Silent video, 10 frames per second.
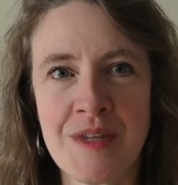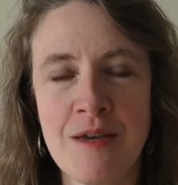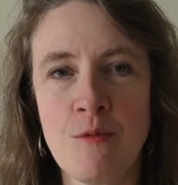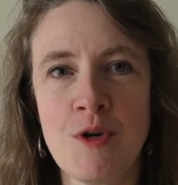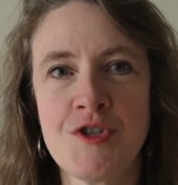
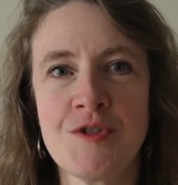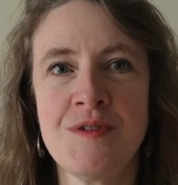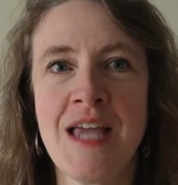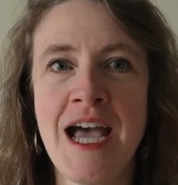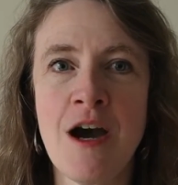which
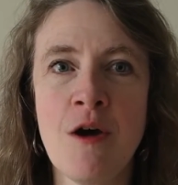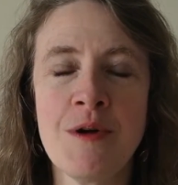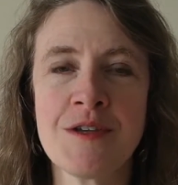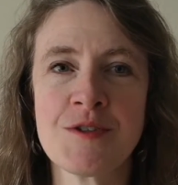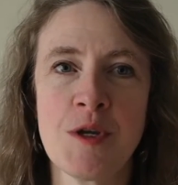now
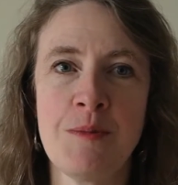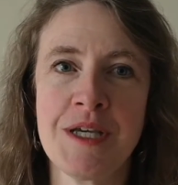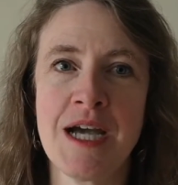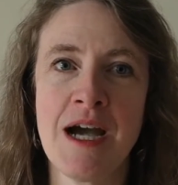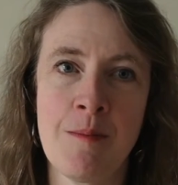is going to
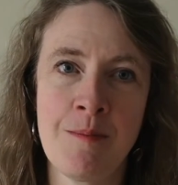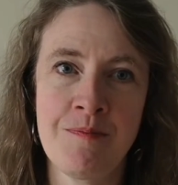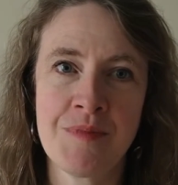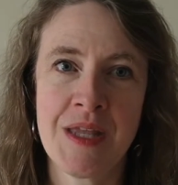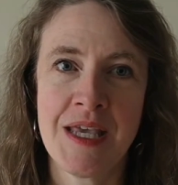become
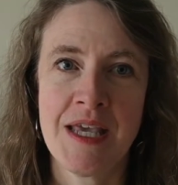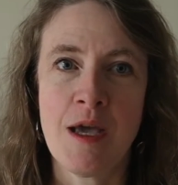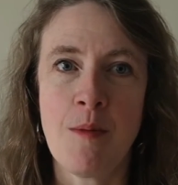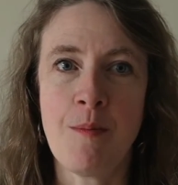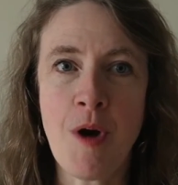
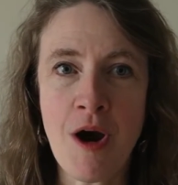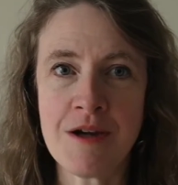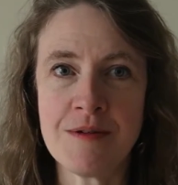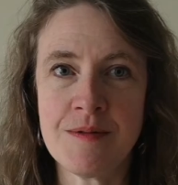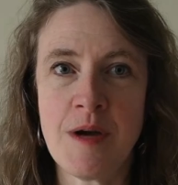
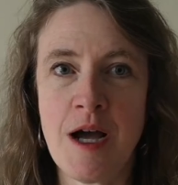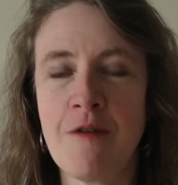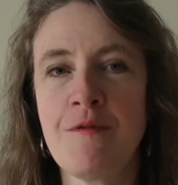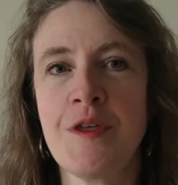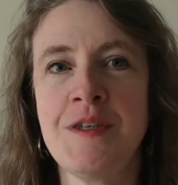part
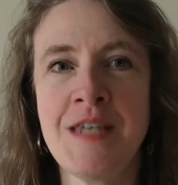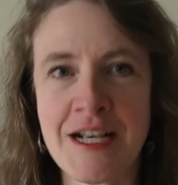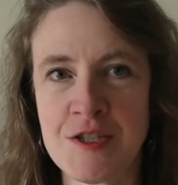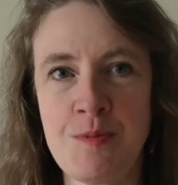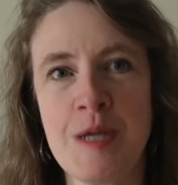of the
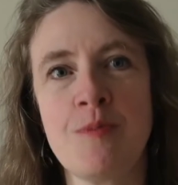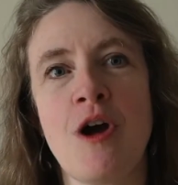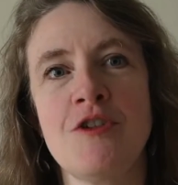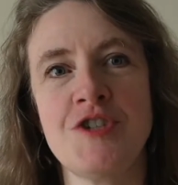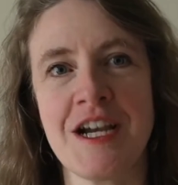next big
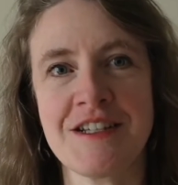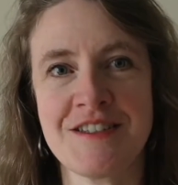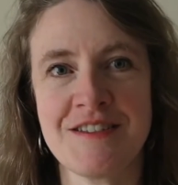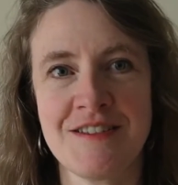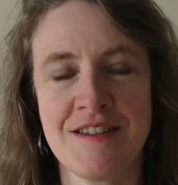
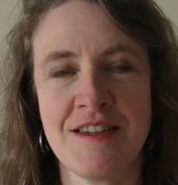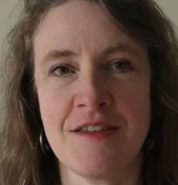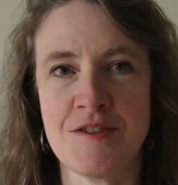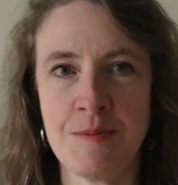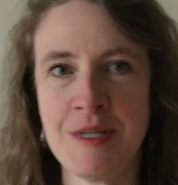project that
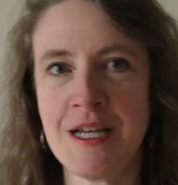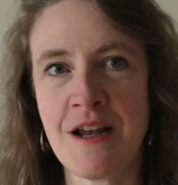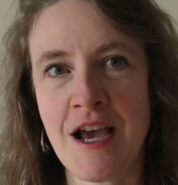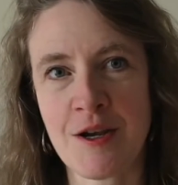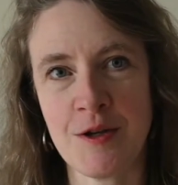Samina and
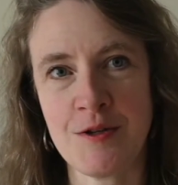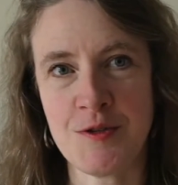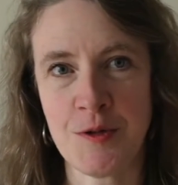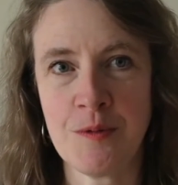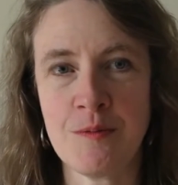I are going
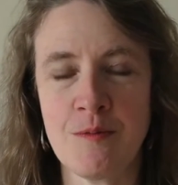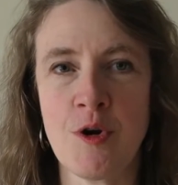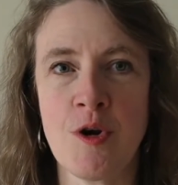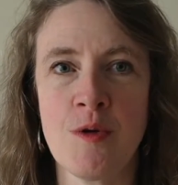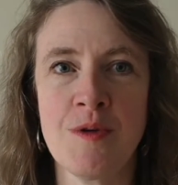to do.
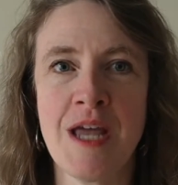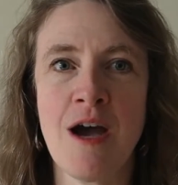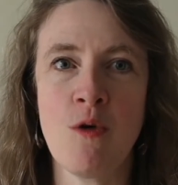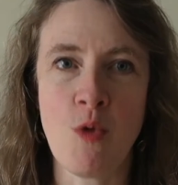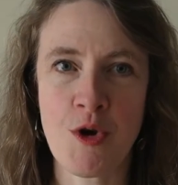We're
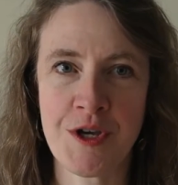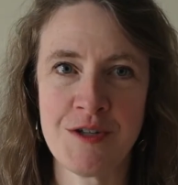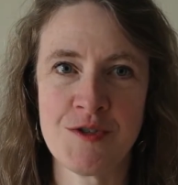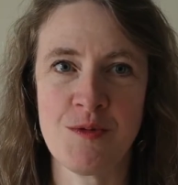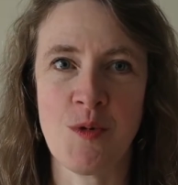now working
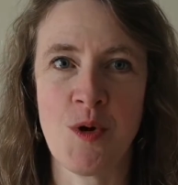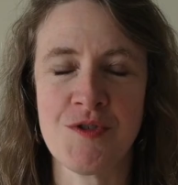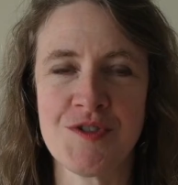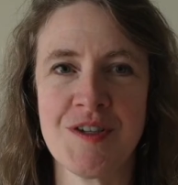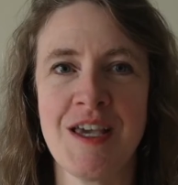
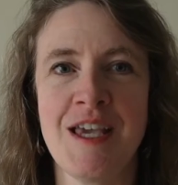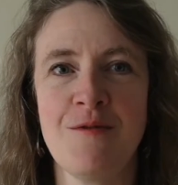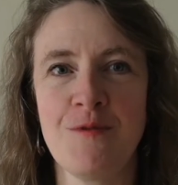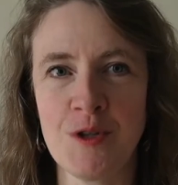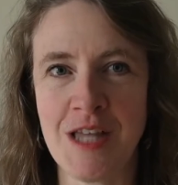towards a
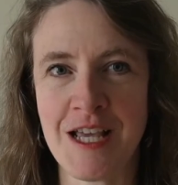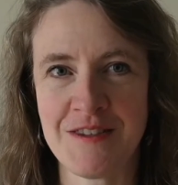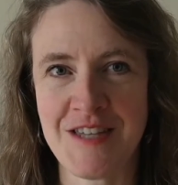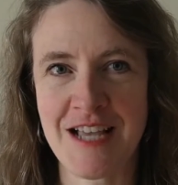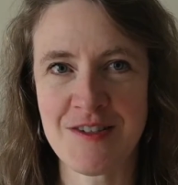full-length
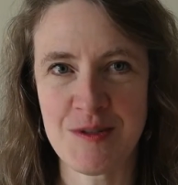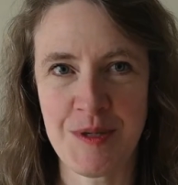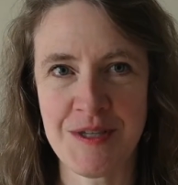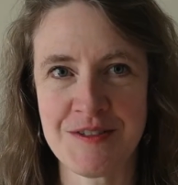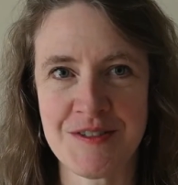dance
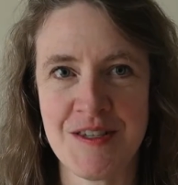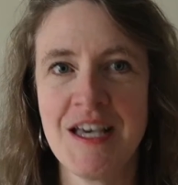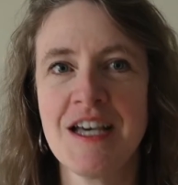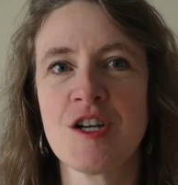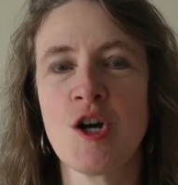piece
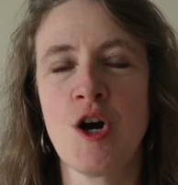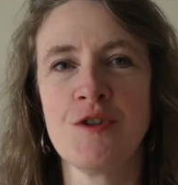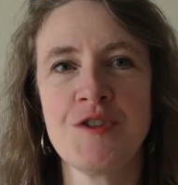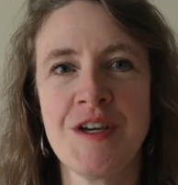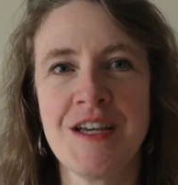
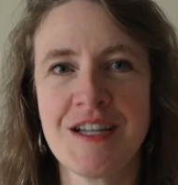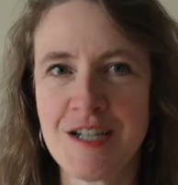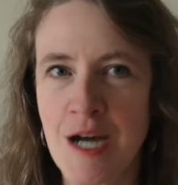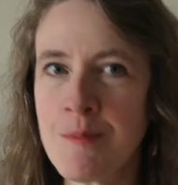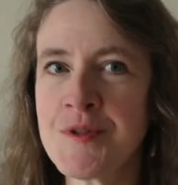called
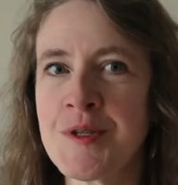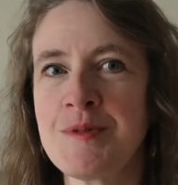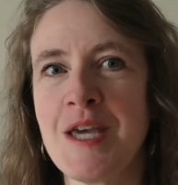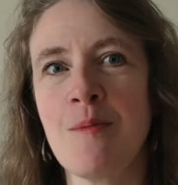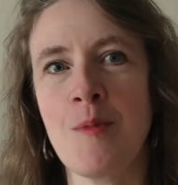Come
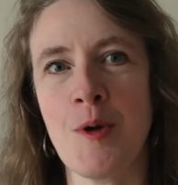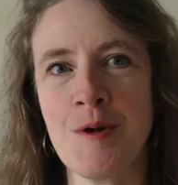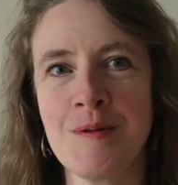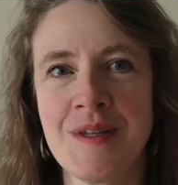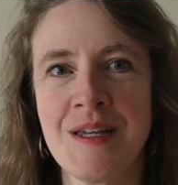September,